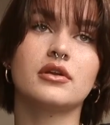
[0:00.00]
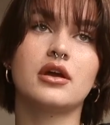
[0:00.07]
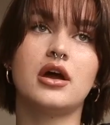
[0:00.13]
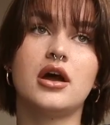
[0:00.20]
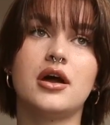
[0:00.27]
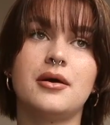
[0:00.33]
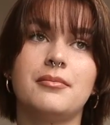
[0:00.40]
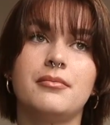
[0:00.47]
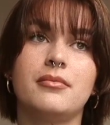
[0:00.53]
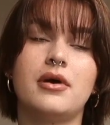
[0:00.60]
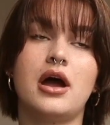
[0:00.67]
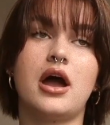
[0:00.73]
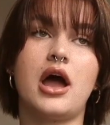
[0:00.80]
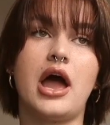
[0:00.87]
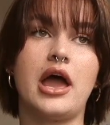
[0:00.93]

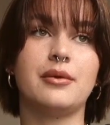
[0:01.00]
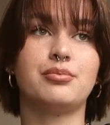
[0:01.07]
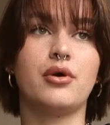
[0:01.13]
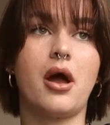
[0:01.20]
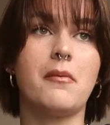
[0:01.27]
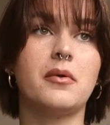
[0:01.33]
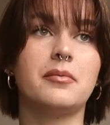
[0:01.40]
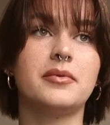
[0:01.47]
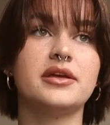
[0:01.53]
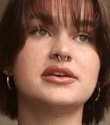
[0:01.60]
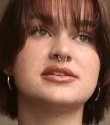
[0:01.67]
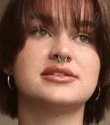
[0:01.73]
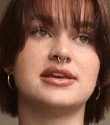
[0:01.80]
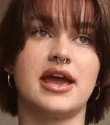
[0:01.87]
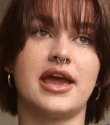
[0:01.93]
I'd probably
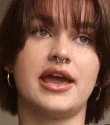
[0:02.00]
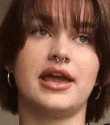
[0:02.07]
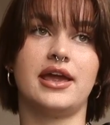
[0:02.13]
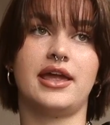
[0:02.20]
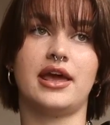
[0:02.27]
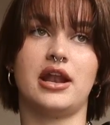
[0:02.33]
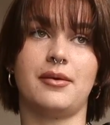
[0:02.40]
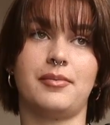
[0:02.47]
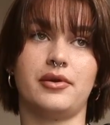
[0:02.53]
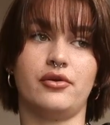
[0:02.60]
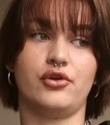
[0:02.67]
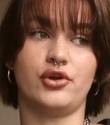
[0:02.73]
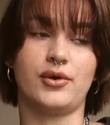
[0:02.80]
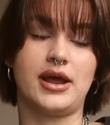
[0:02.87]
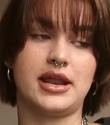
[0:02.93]
say get up
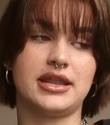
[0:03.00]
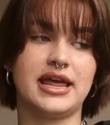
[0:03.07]
and do it.